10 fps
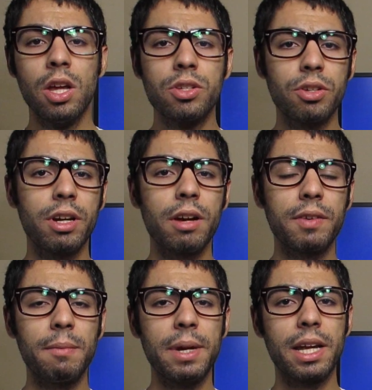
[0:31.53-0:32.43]
So here I've
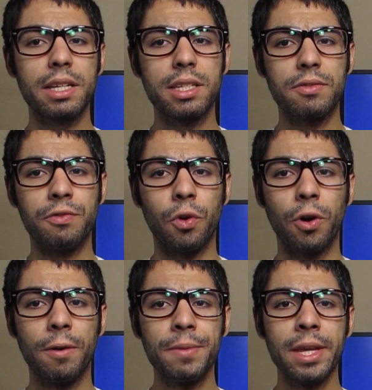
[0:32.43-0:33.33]
got my Nexus
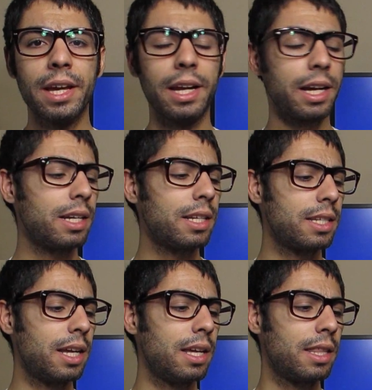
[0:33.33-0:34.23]
4, and I gotta
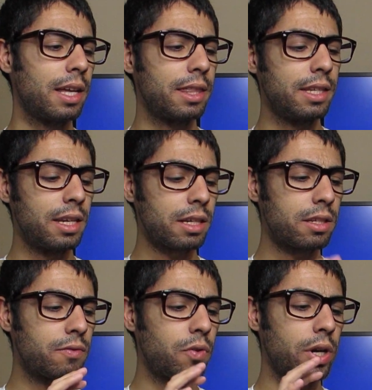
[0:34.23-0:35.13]
say that the
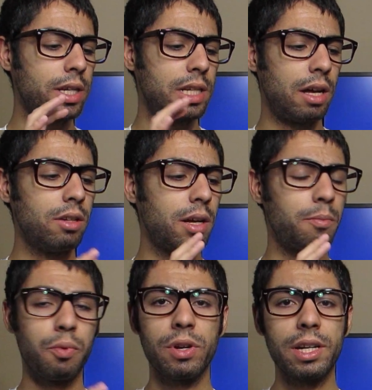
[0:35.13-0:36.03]
Nexus 4 has held
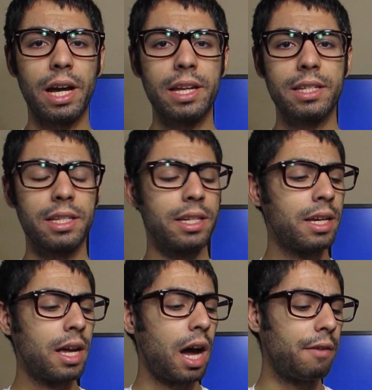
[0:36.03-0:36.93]
up pretty nicely.
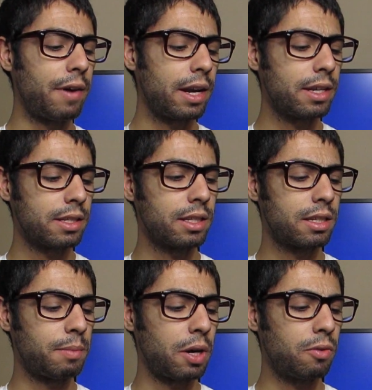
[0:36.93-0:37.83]
I've had it since
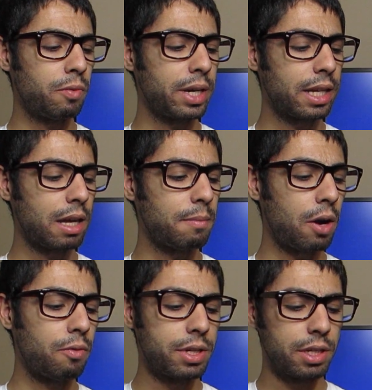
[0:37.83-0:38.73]
about when it came
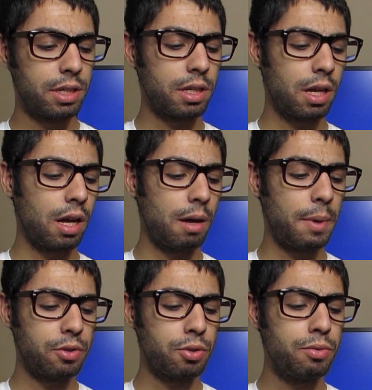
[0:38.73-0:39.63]
out, which is
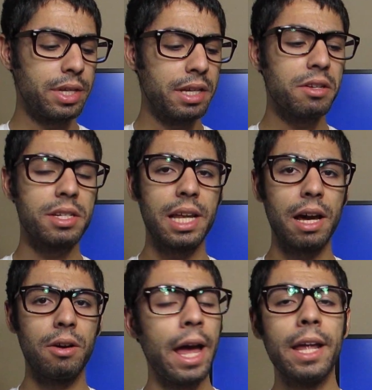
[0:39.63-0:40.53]
about 2 years
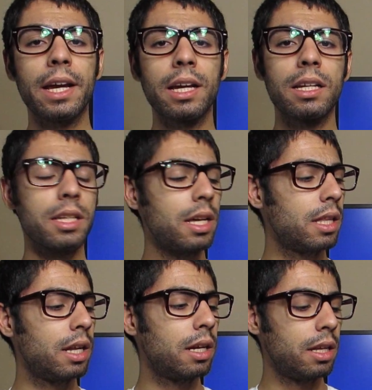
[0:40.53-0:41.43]
now, and I gotta say
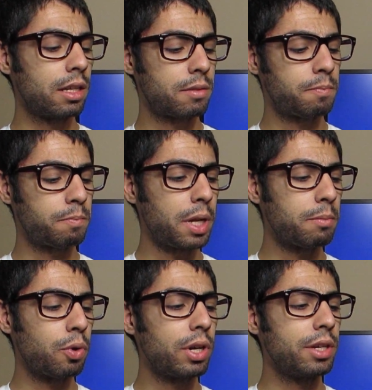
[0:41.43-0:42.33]
that it's been
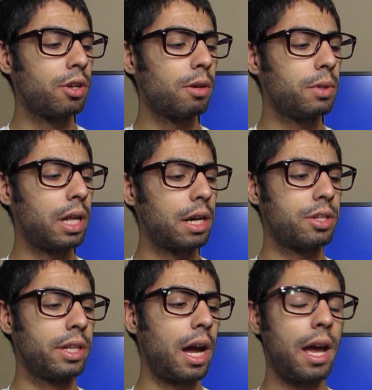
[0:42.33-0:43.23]
pretty durable
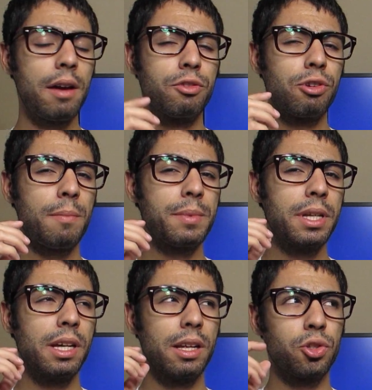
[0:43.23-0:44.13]
actually. I have dropped
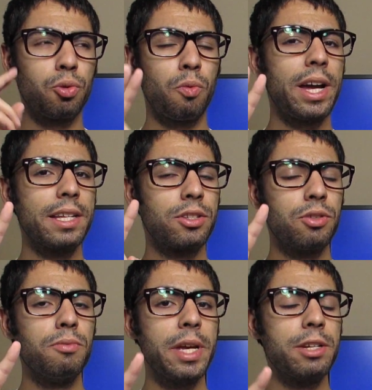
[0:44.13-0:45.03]
it twice,
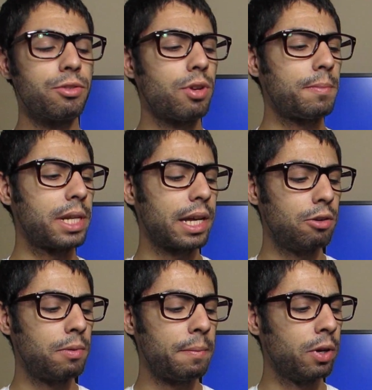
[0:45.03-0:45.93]
two major drops that I can
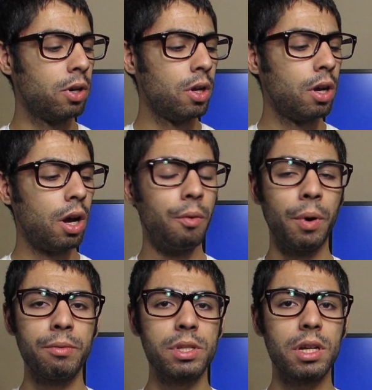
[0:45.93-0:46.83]
remember.
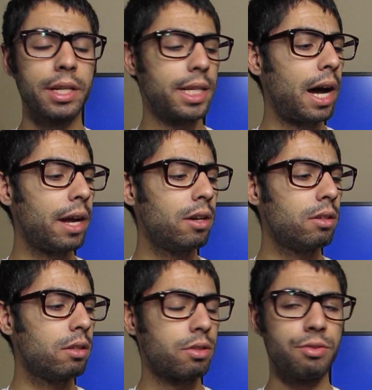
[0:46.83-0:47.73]
One was on
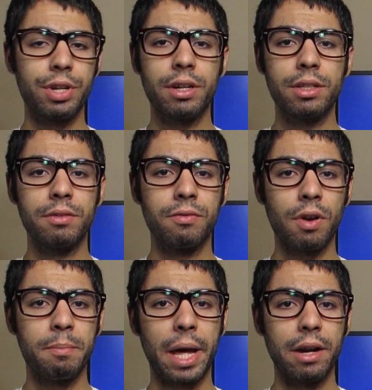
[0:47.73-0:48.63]
tile, straight on the
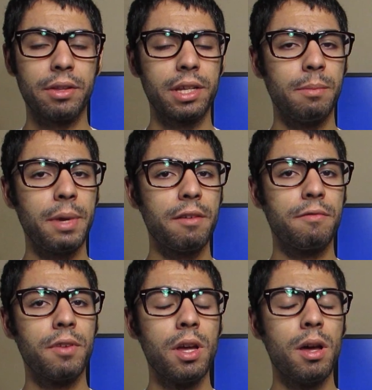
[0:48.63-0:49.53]
front panel that I may
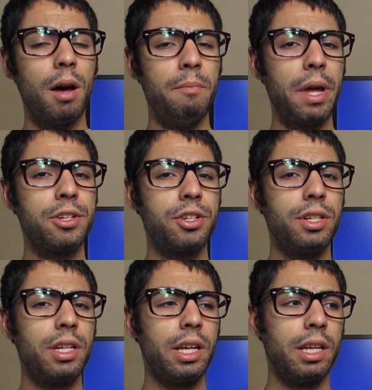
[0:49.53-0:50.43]
have
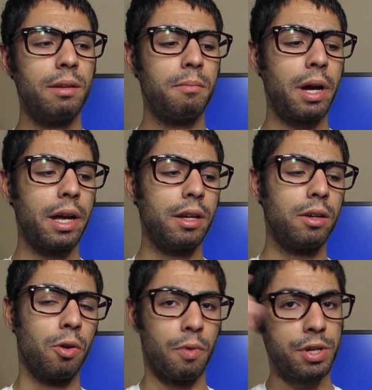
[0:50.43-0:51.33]
mentioned in my
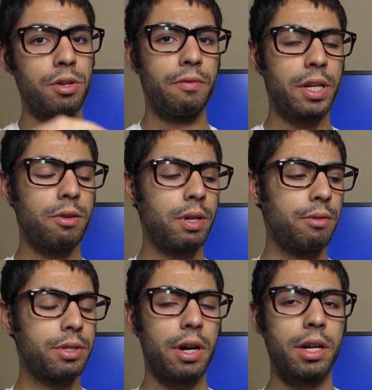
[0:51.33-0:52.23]
original video when I
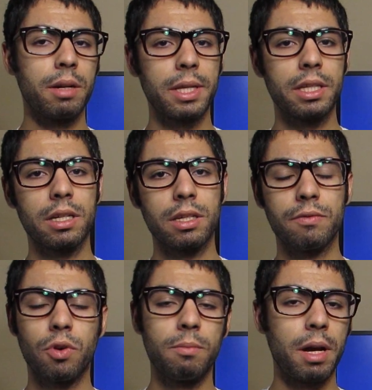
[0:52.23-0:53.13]
was talking about the Nexus
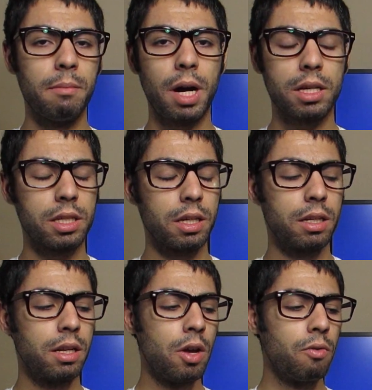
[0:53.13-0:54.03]
4, my unboxing
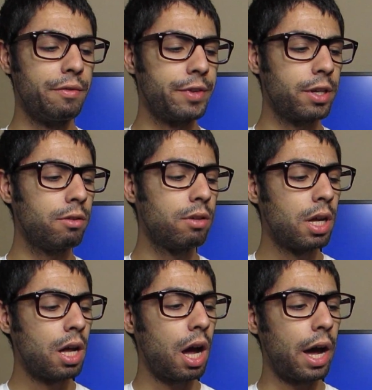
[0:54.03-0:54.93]
and review,
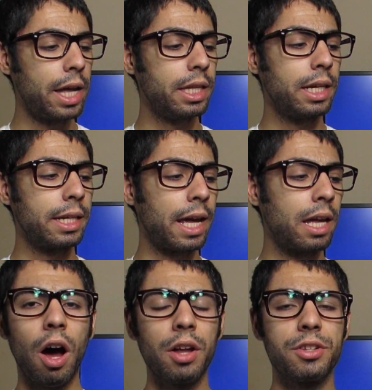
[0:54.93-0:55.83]
and then
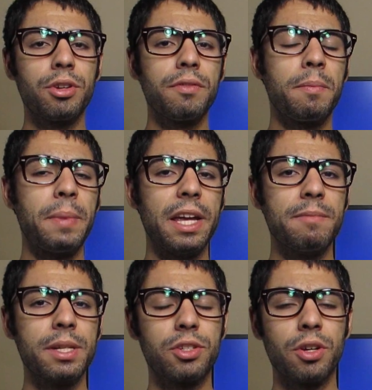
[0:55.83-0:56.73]
again on sort of a
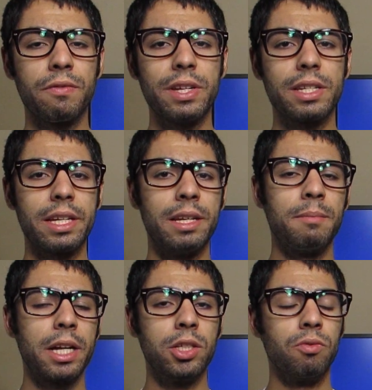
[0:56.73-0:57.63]
pavement surface in
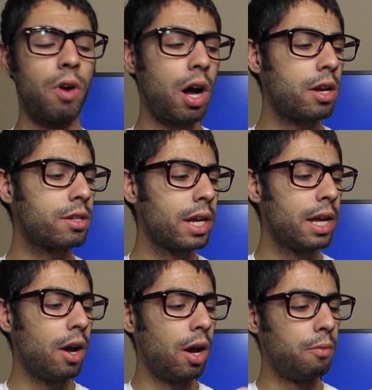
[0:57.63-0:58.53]
my garage,
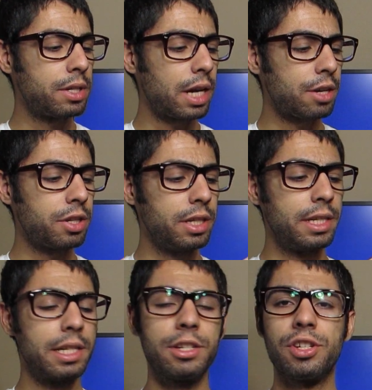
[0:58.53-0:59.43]
which actually
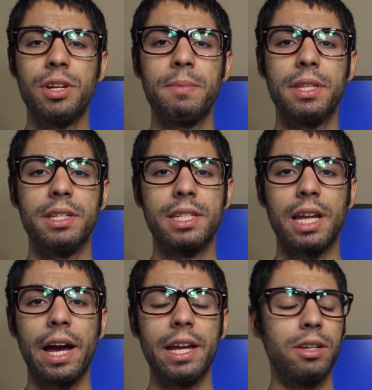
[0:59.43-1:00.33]
did chip the
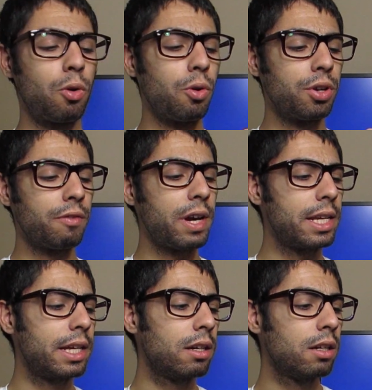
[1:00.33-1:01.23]
side corner right
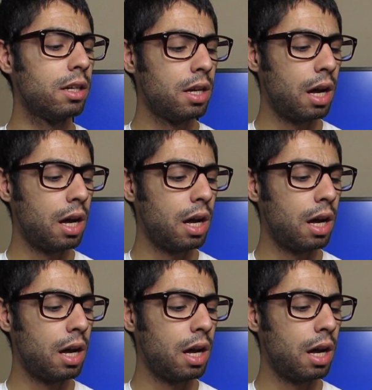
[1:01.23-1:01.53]
here.